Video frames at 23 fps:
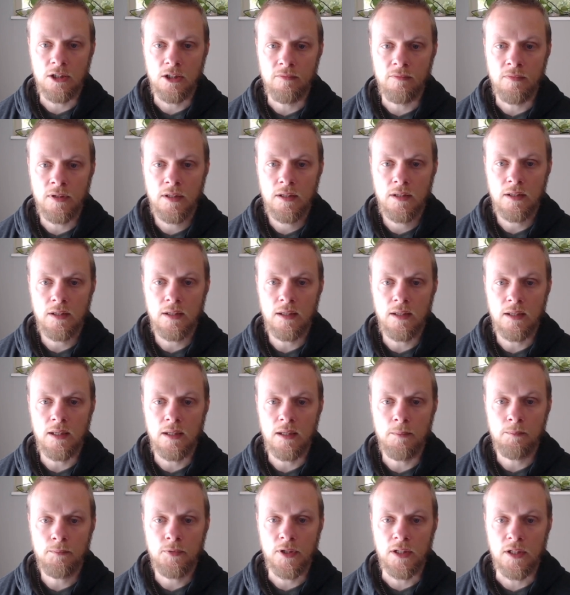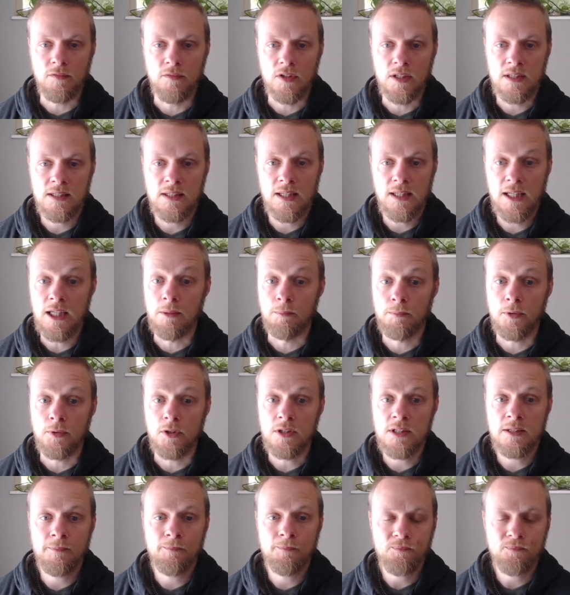of previous
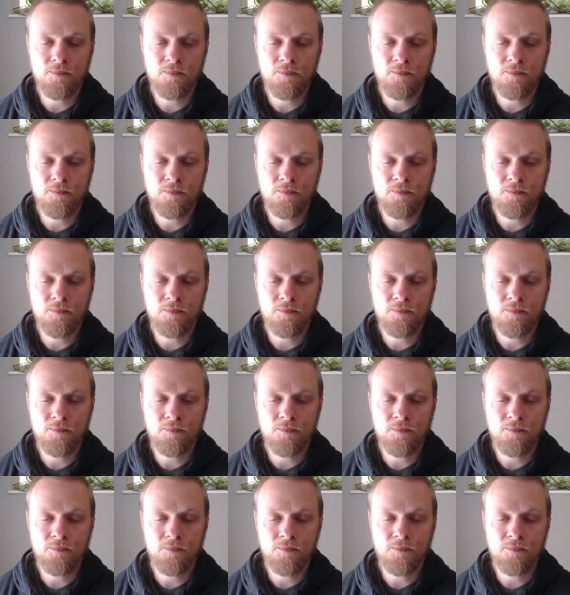inputs.